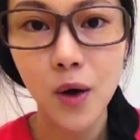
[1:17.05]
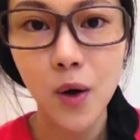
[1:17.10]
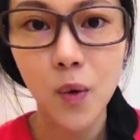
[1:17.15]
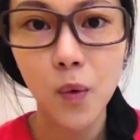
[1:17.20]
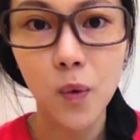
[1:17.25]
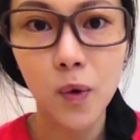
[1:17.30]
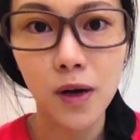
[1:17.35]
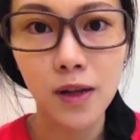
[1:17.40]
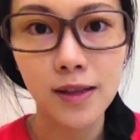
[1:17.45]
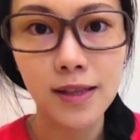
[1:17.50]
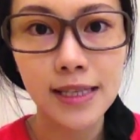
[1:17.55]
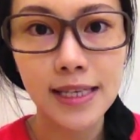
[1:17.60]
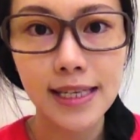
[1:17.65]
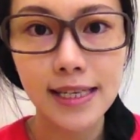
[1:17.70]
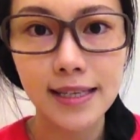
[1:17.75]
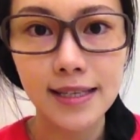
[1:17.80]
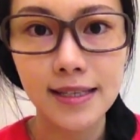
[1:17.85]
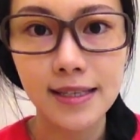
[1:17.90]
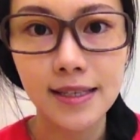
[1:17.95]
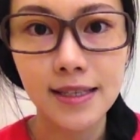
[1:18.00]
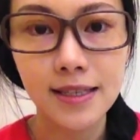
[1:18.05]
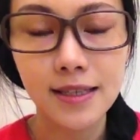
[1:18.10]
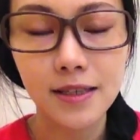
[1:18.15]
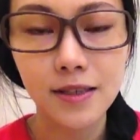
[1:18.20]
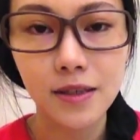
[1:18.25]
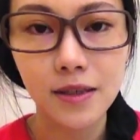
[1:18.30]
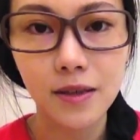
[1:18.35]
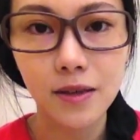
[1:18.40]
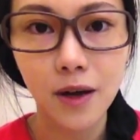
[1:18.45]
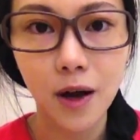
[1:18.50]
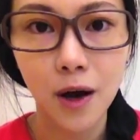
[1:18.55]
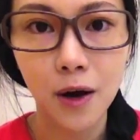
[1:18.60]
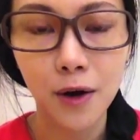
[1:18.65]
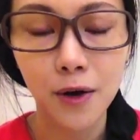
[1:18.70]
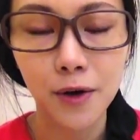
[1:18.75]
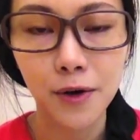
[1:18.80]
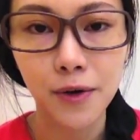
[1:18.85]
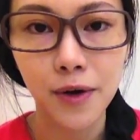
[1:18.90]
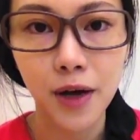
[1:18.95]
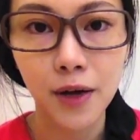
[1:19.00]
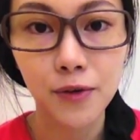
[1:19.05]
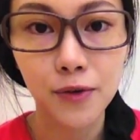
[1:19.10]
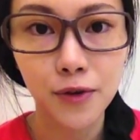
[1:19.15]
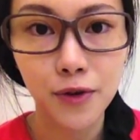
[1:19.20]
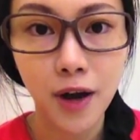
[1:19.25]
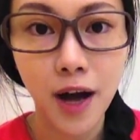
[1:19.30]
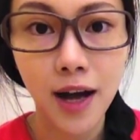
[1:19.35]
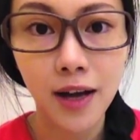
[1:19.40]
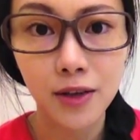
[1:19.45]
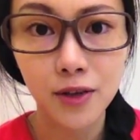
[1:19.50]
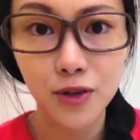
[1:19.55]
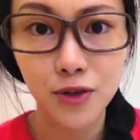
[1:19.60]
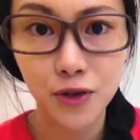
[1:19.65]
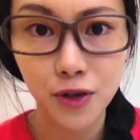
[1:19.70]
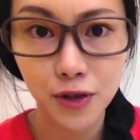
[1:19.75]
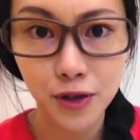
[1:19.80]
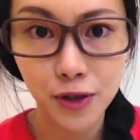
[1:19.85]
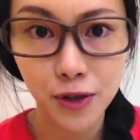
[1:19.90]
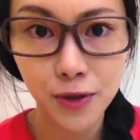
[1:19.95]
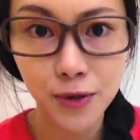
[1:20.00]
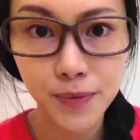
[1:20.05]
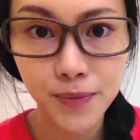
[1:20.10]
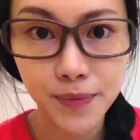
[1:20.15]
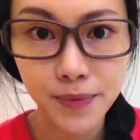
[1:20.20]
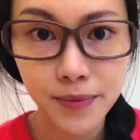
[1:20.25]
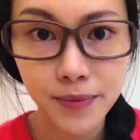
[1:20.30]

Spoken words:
One is our under eye circle,